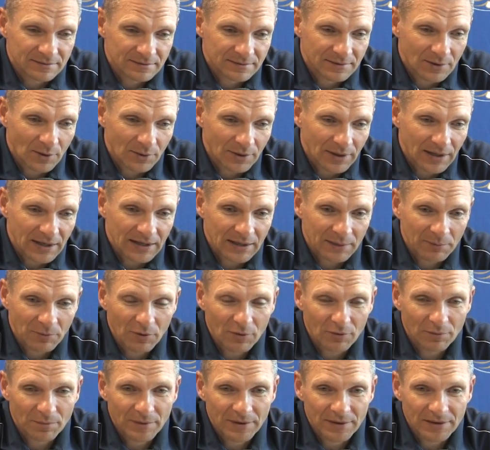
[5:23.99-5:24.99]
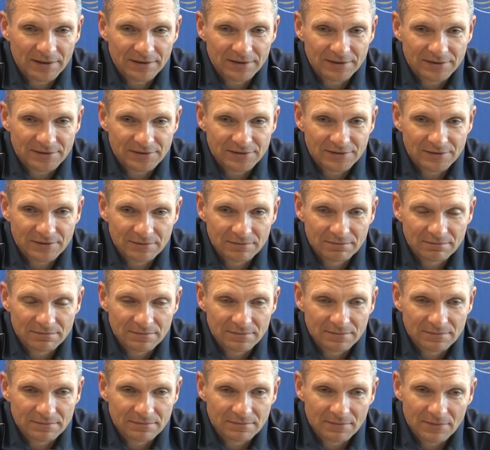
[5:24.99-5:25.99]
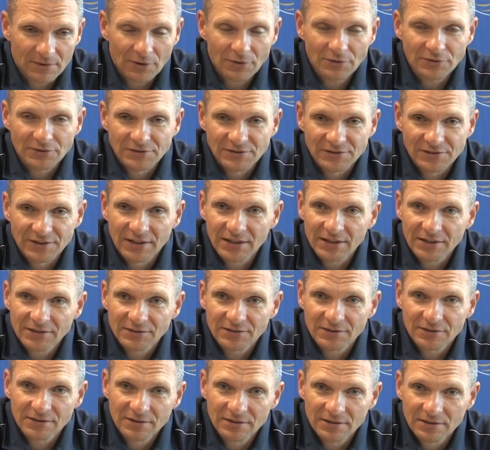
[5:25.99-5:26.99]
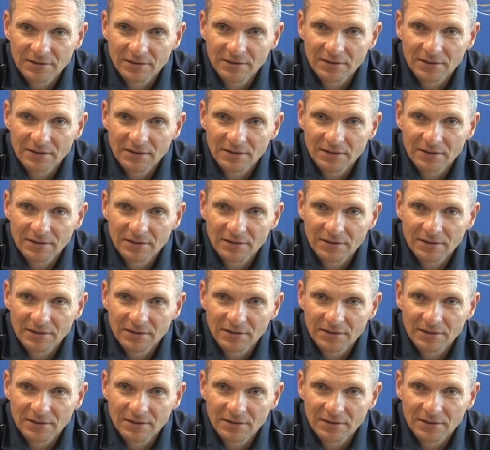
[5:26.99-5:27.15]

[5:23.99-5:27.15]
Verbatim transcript: don't get any movement, and it's third and six.